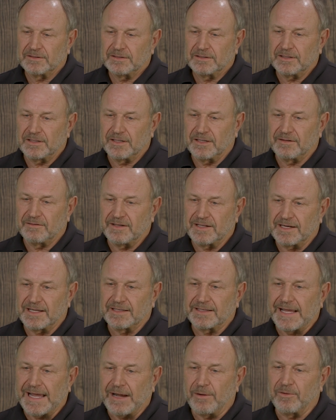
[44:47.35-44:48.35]
that
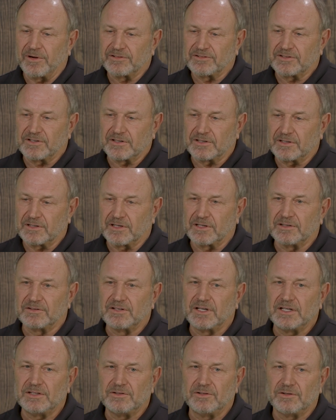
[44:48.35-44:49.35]
allow us to
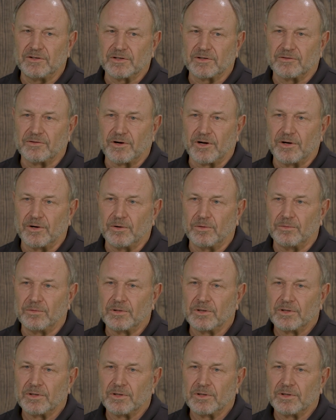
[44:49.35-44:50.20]
continue to grow